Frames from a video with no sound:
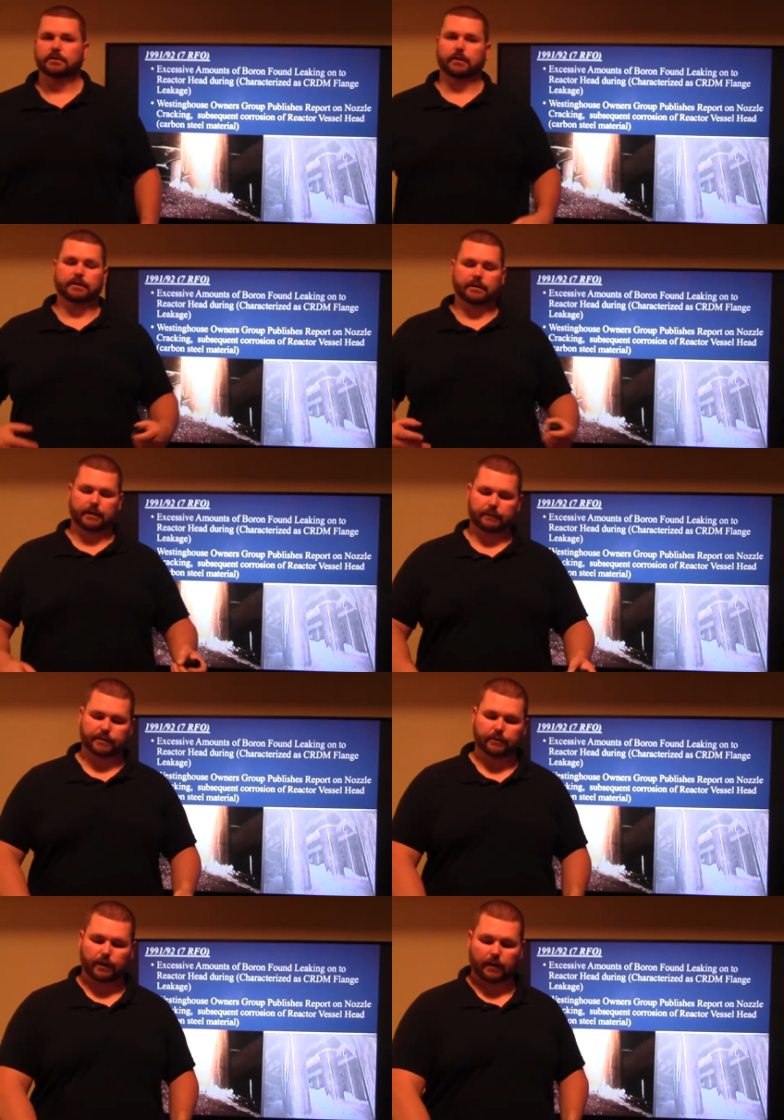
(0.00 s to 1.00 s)
So they said, we
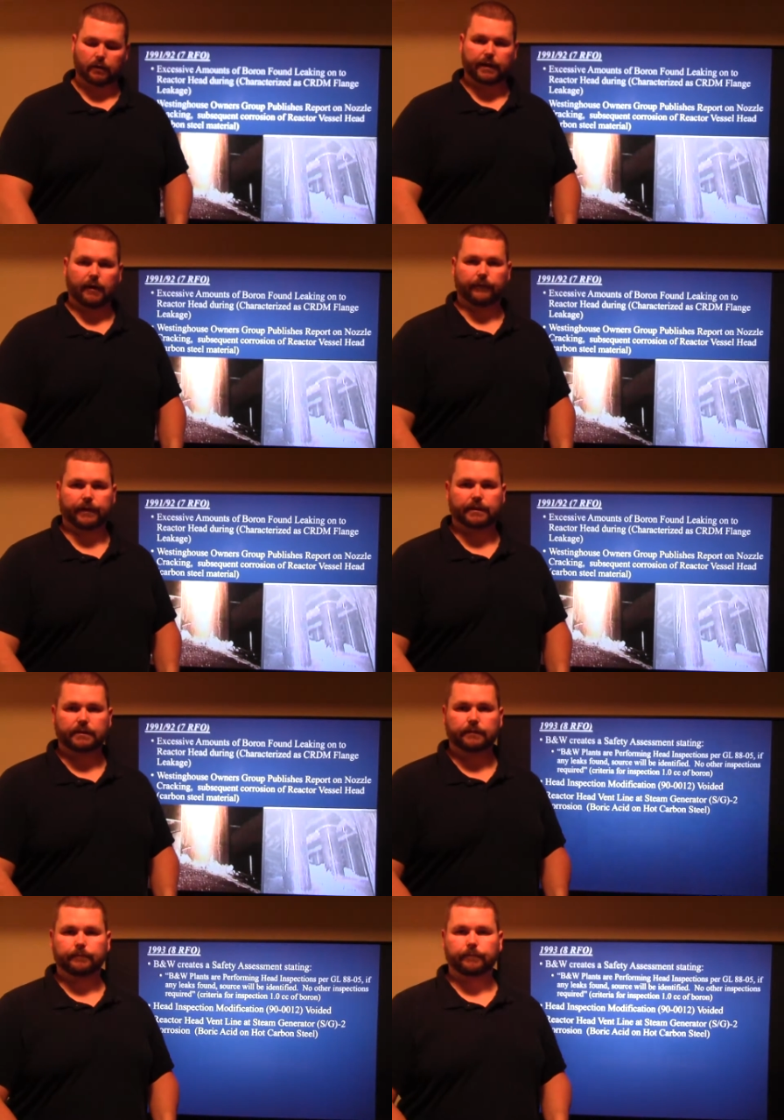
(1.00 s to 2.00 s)
still got to look out for
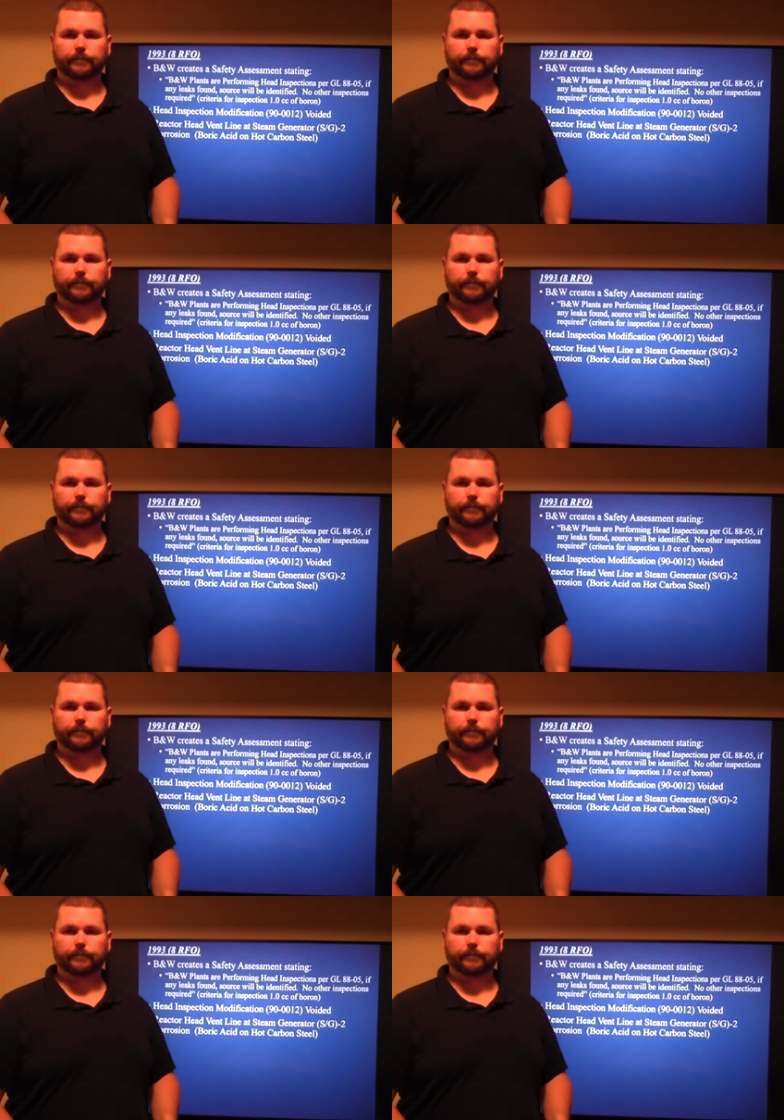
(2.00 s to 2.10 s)
this.